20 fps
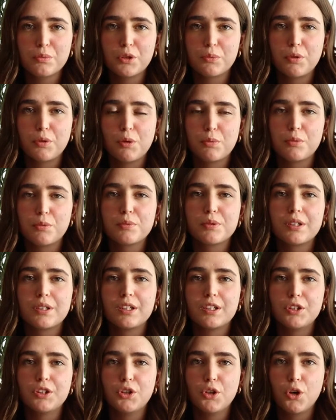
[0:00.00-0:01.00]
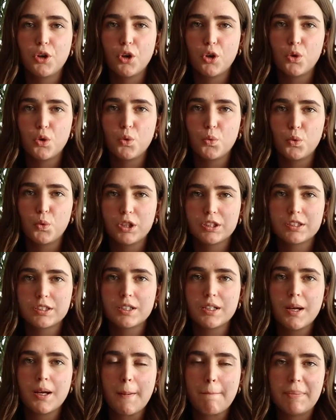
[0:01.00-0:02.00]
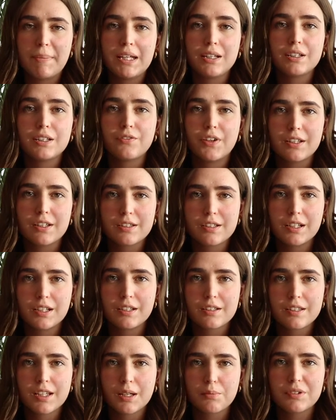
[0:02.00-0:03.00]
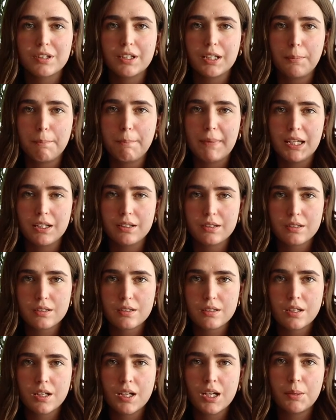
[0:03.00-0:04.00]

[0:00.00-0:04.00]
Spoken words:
you probably know what being investing in something means.